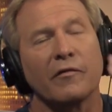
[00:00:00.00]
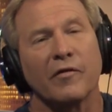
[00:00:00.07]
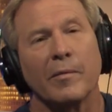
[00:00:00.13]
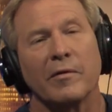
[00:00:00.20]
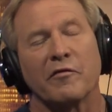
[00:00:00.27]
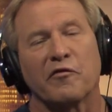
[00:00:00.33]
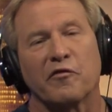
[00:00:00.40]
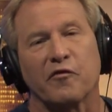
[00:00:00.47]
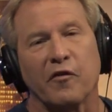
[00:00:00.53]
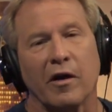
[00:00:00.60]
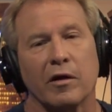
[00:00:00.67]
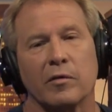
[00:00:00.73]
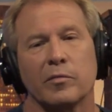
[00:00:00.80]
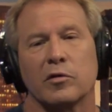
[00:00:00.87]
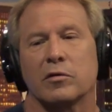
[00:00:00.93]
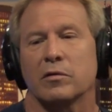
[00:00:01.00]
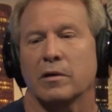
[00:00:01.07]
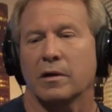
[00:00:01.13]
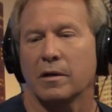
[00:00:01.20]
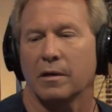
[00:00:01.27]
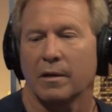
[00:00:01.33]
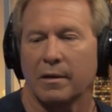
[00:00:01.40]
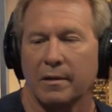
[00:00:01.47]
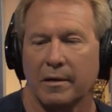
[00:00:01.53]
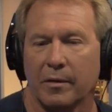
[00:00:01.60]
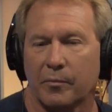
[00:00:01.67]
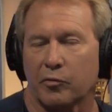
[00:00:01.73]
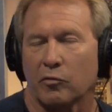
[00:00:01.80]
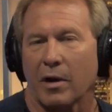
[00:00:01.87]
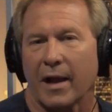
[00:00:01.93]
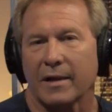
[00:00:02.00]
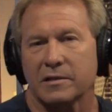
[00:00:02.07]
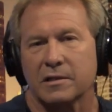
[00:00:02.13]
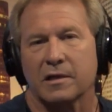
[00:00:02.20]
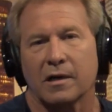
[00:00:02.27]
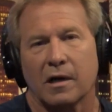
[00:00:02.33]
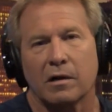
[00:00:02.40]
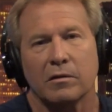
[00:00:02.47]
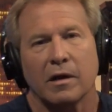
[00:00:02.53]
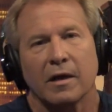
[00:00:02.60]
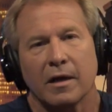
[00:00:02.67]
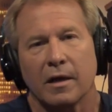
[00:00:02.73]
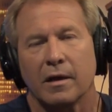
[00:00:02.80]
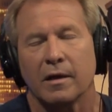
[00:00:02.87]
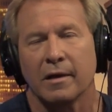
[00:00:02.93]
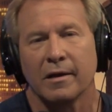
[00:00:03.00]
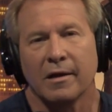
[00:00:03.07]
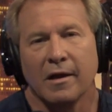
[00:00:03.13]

If I'm a farmer in Nebraska, aren't I?